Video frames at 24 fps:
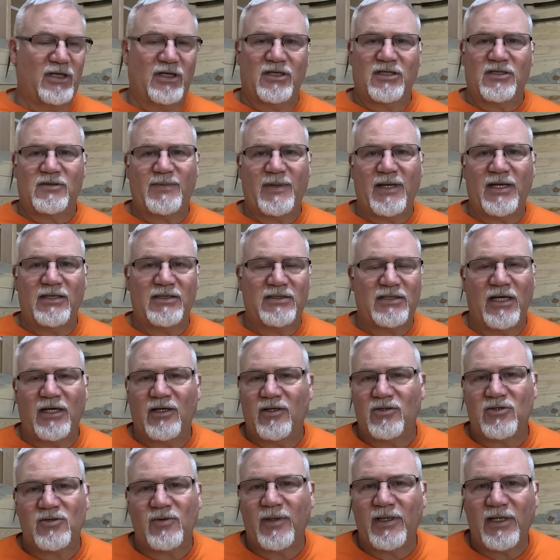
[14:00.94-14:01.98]
going to spend
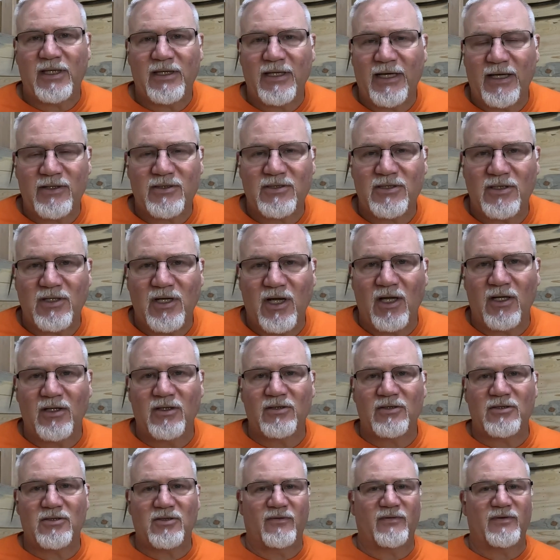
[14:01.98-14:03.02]
$10,000 or
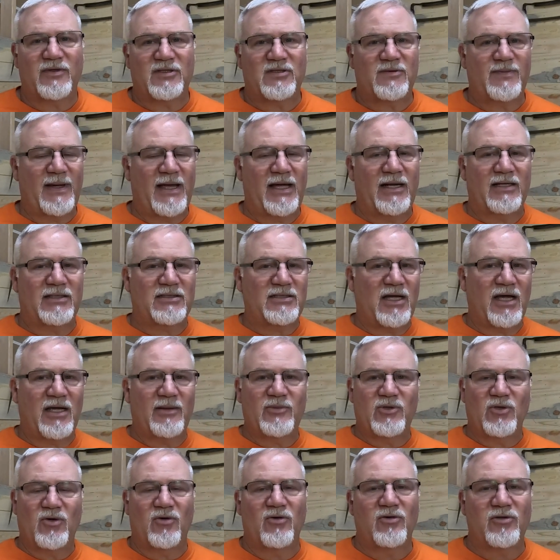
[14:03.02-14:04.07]
$20,000 over the span of
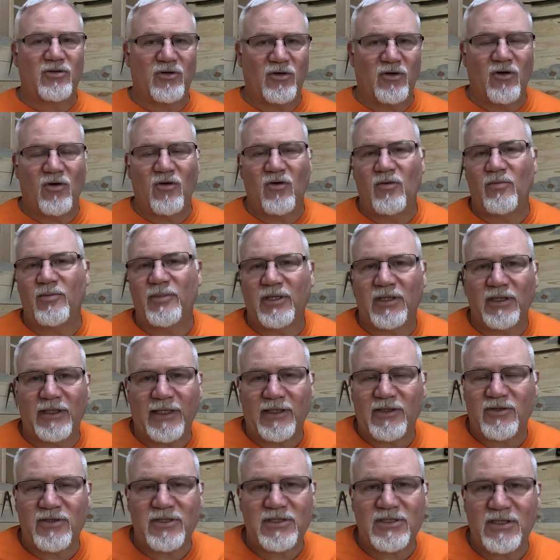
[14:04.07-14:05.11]
time you own your home in
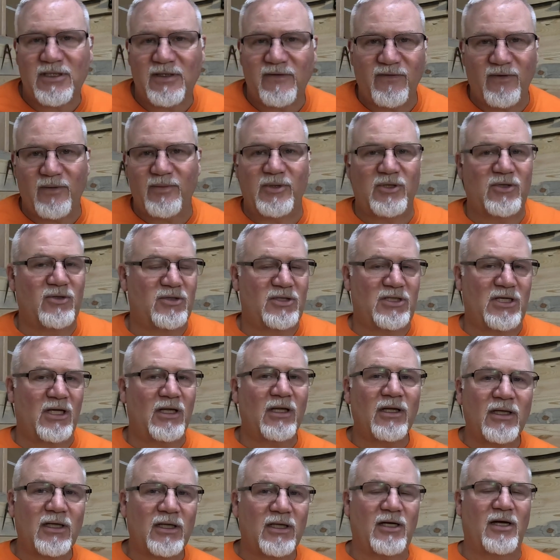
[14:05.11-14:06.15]
electricity from the
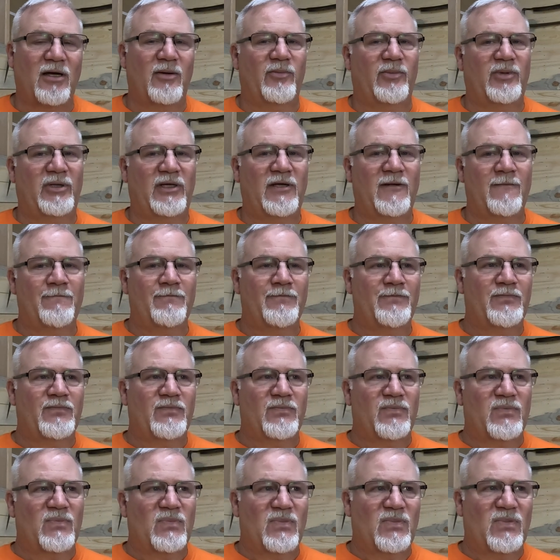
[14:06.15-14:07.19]
utility company,
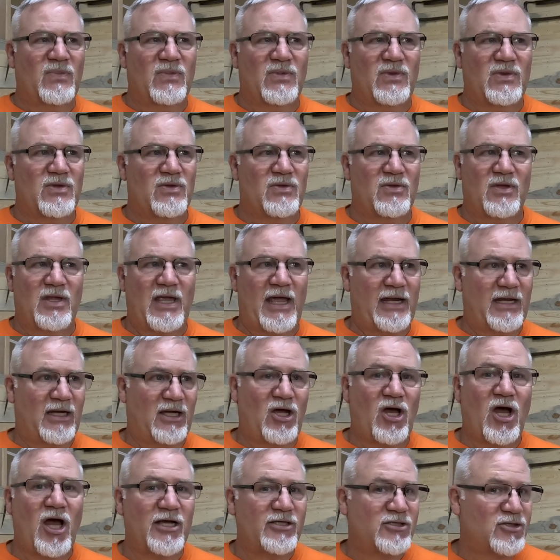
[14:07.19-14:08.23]
and it
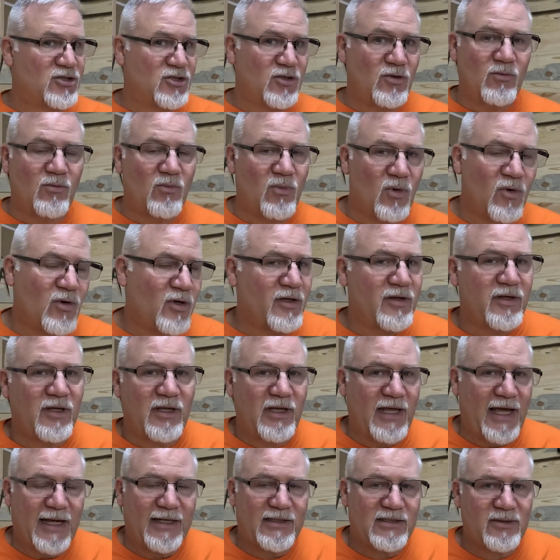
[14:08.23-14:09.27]
costs you more
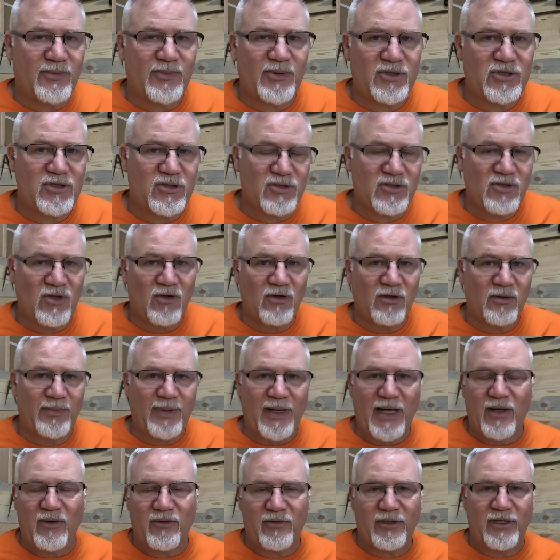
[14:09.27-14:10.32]
than that to put your solar
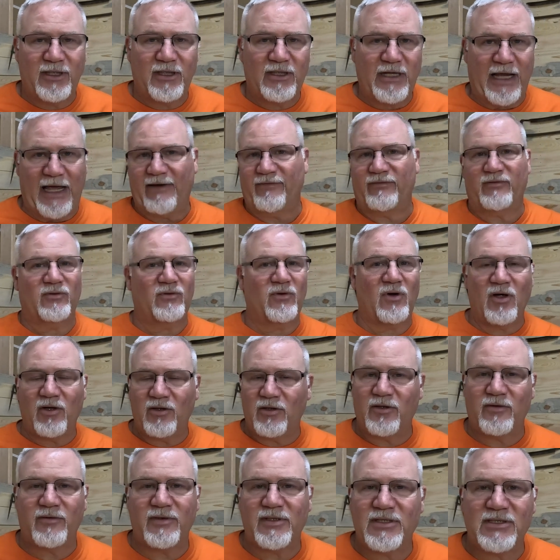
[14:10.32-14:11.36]
power in after all
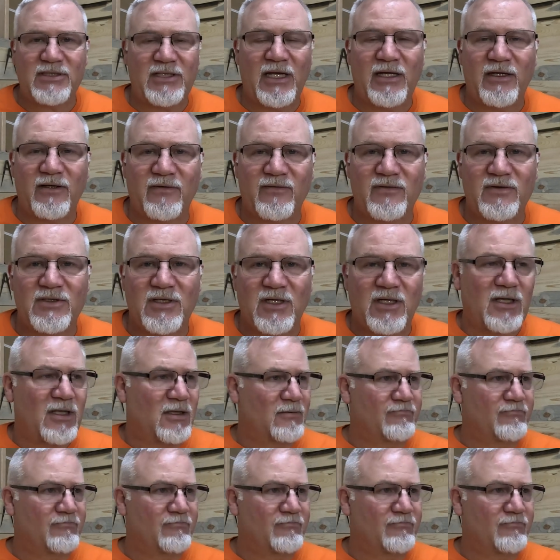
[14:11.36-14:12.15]
your incentives,